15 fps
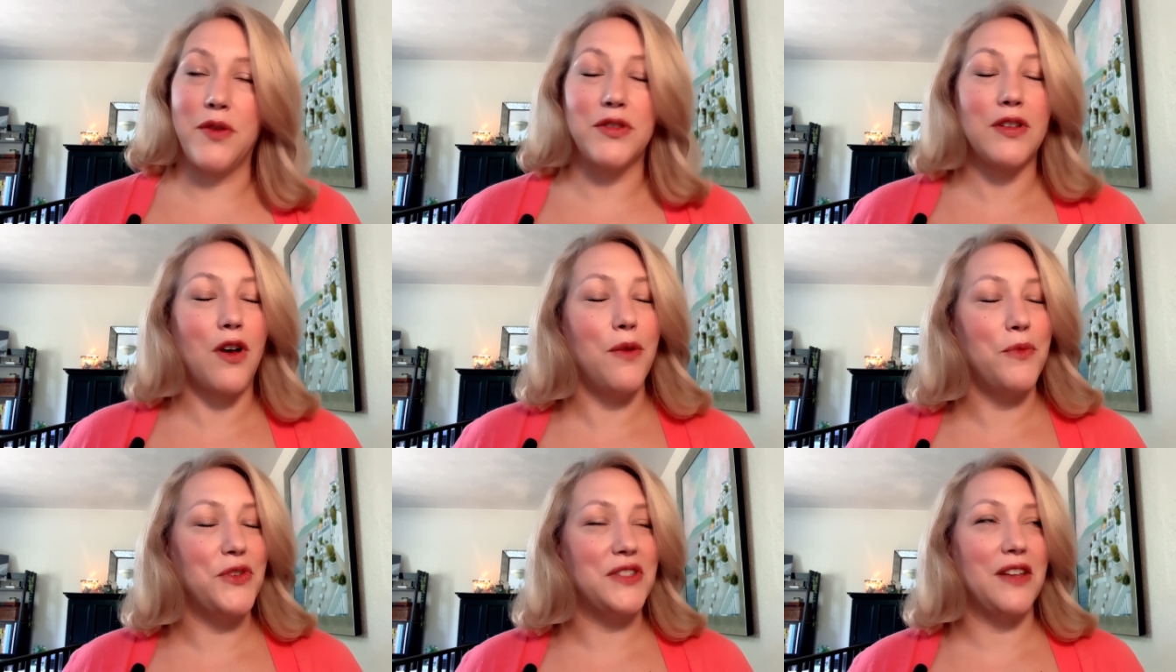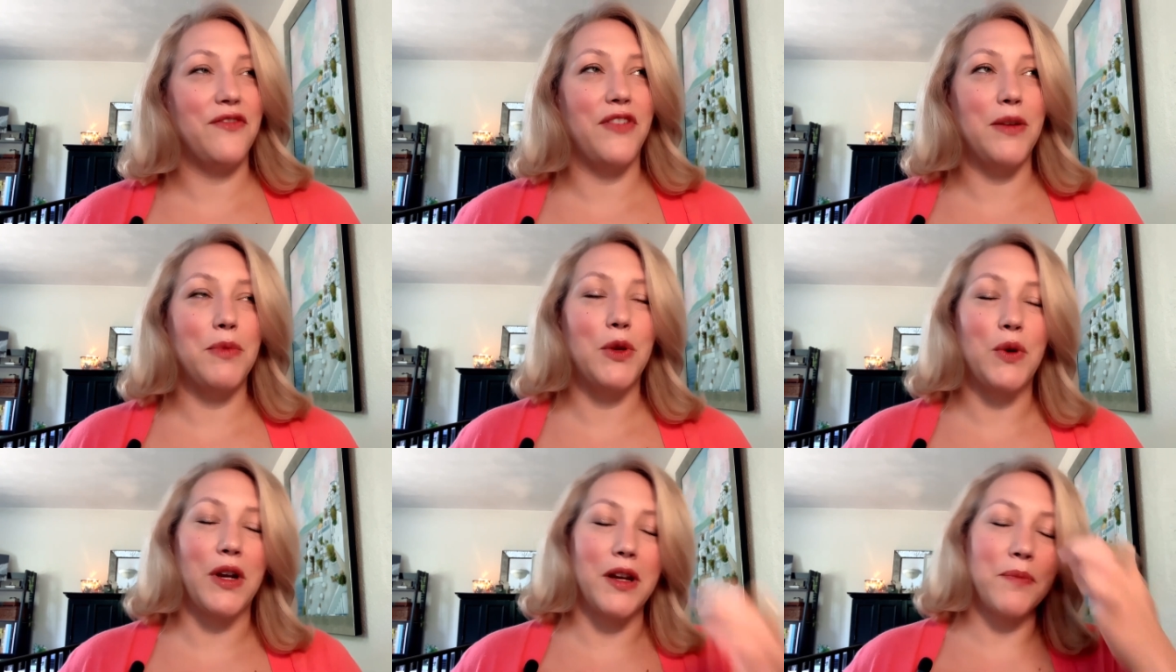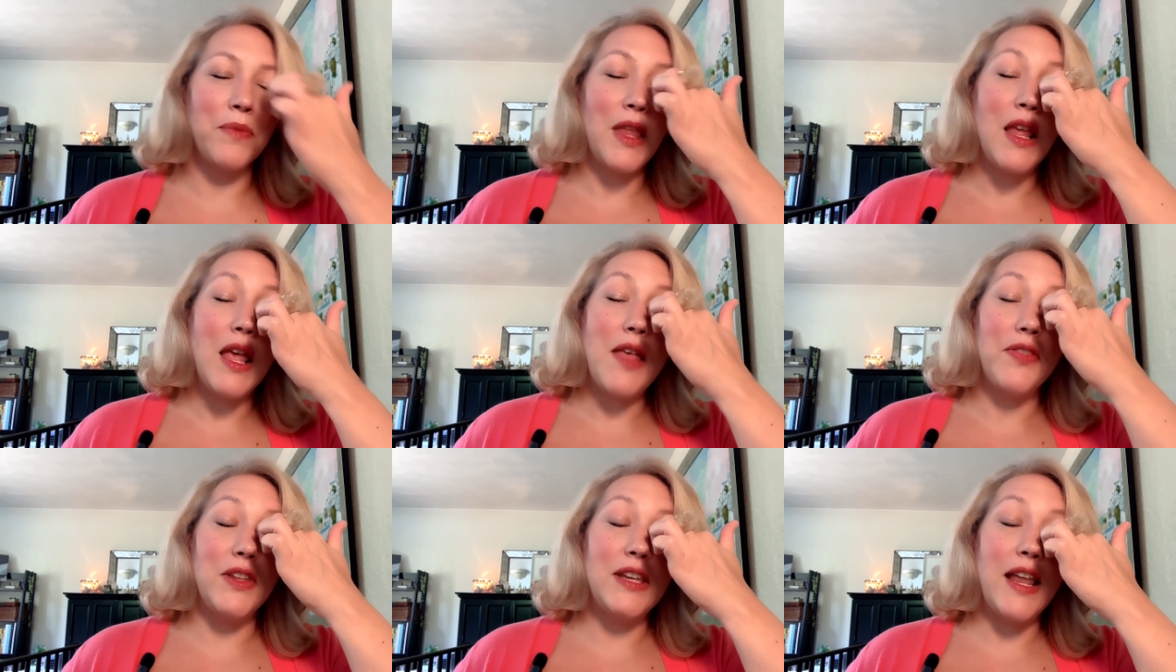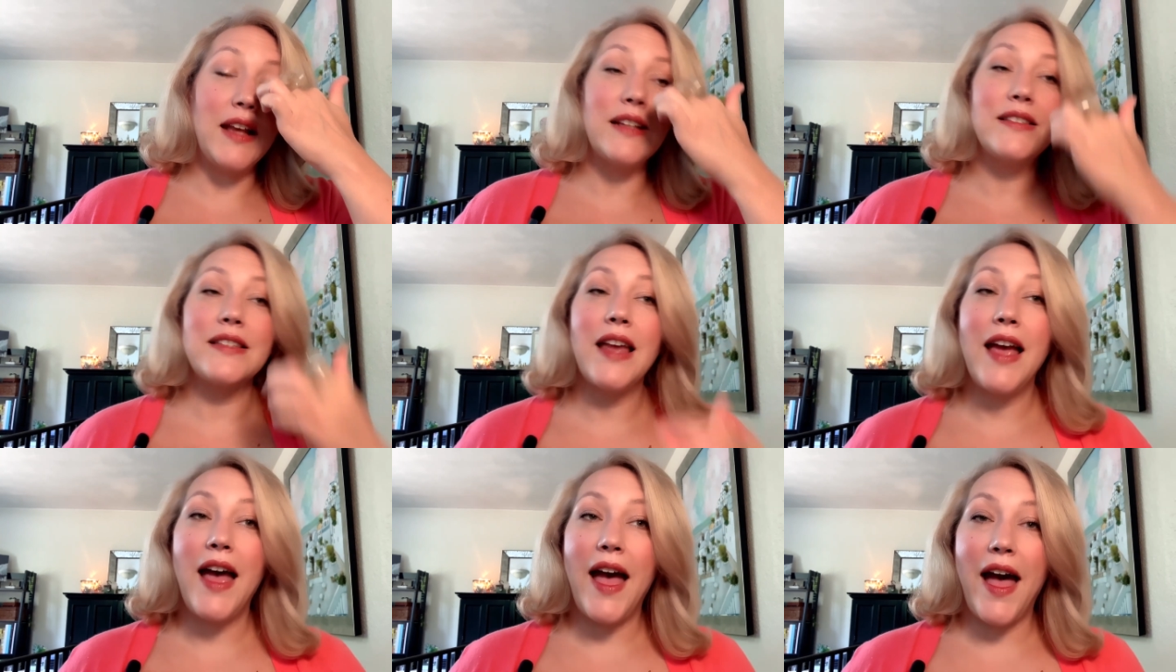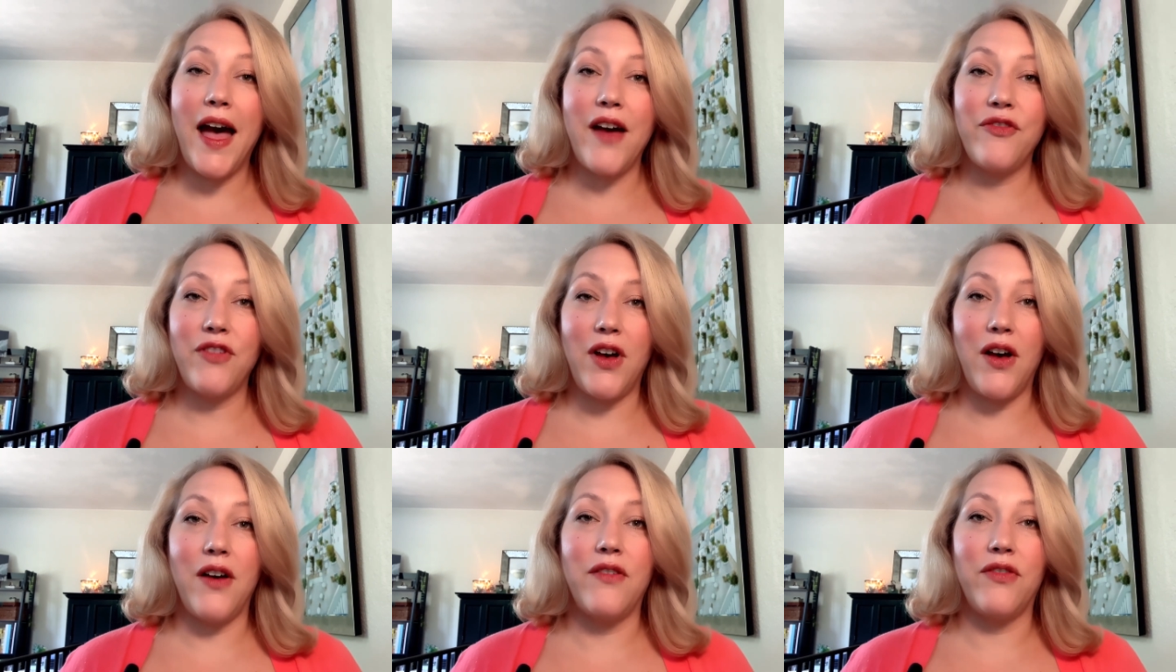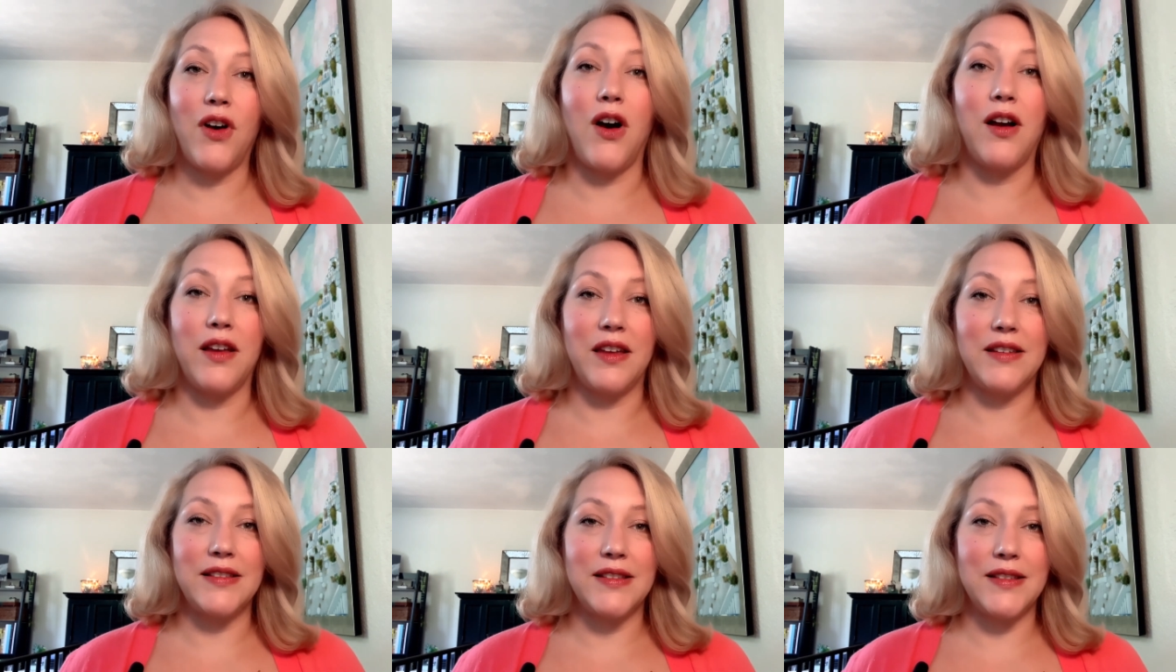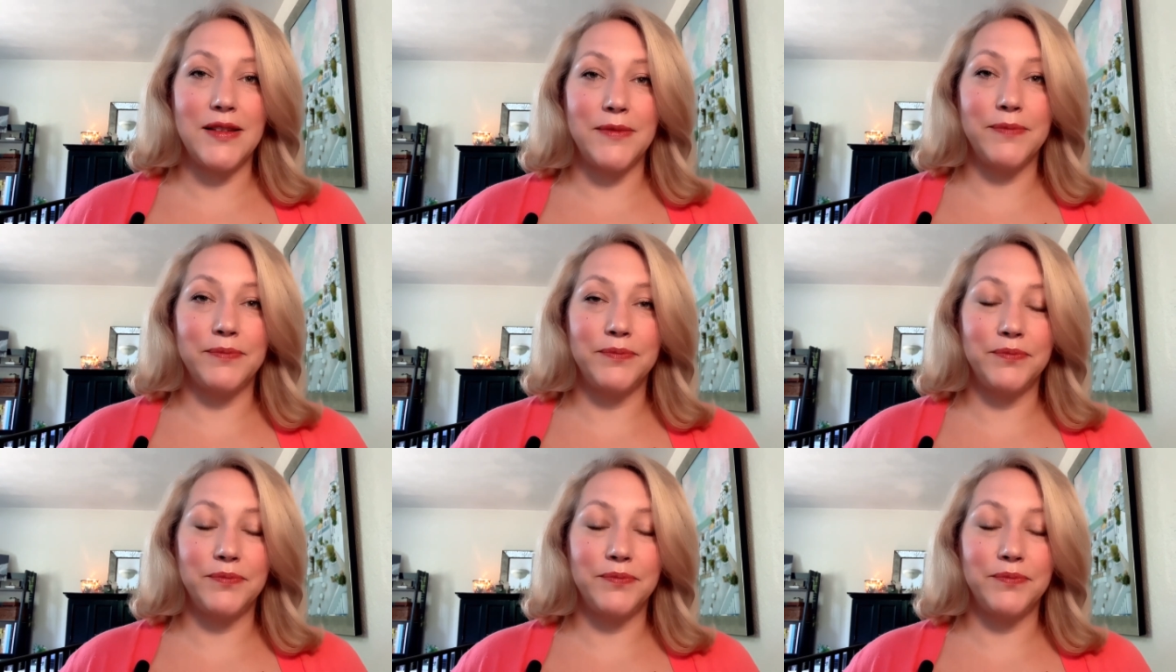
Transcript: I was almost at February, the next half of August.